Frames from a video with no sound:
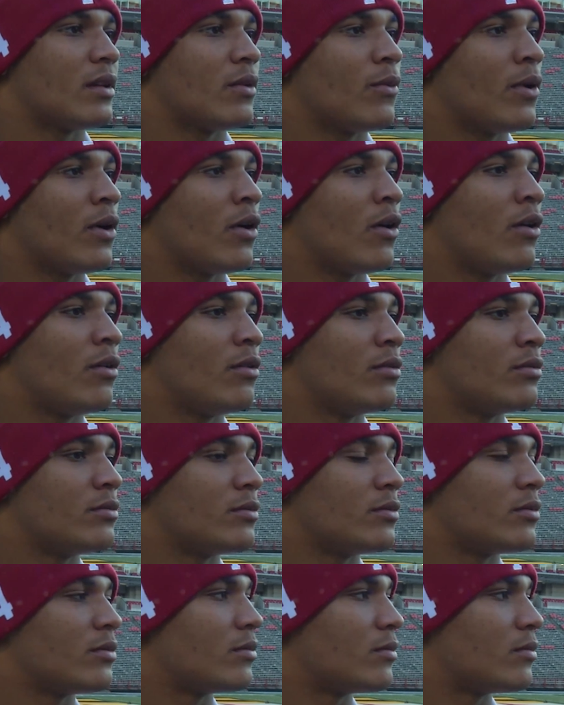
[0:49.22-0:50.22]
We're all
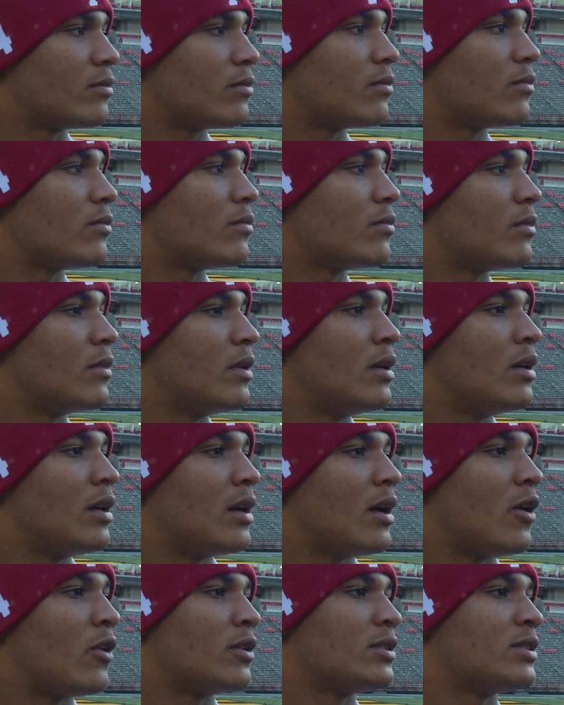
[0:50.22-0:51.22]

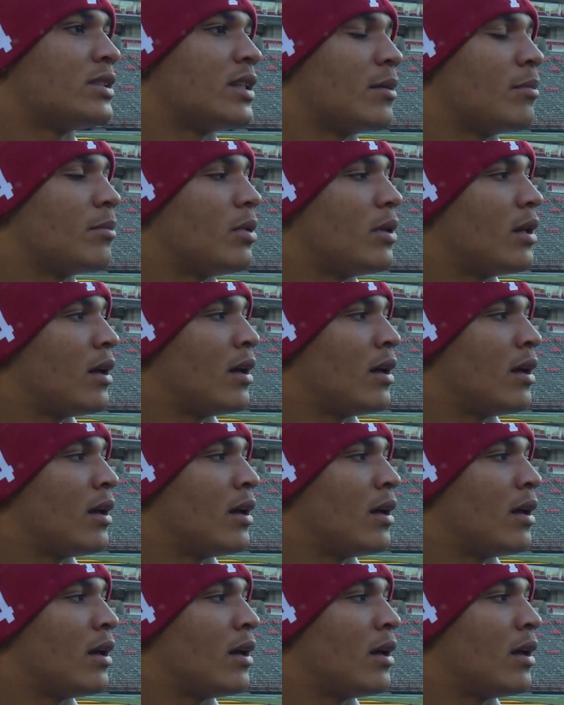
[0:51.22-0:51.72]
on the same